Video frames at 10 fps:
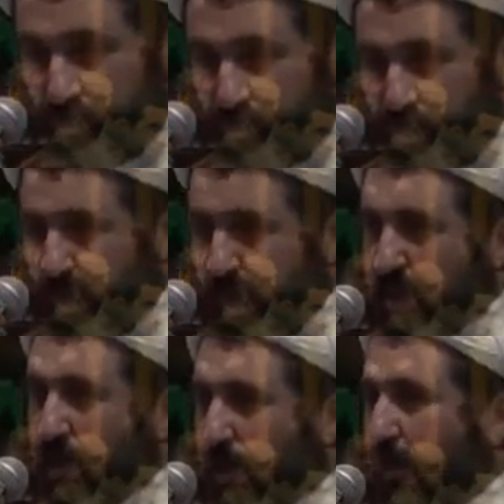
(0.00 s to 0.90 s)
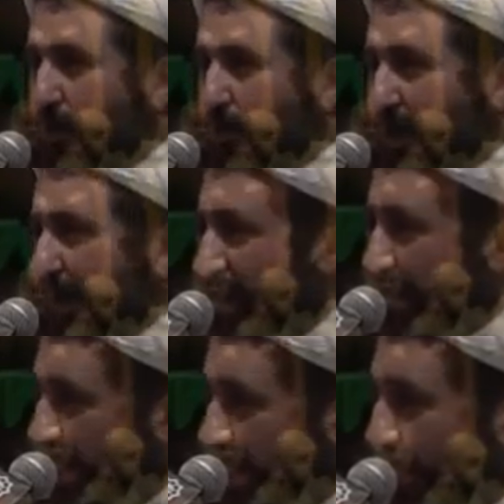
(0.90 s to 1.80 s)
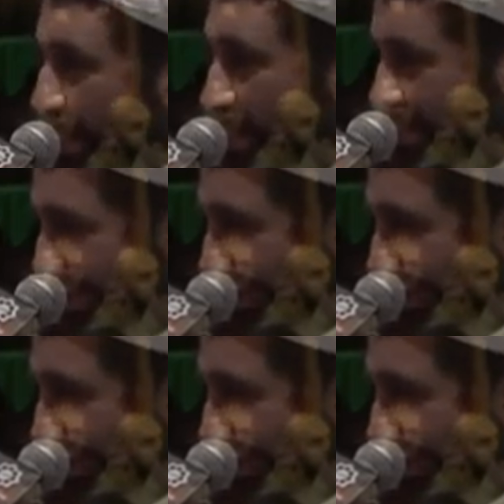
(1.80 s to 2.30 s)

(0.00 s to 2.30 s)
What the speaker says: Where can he go? Where can he run away?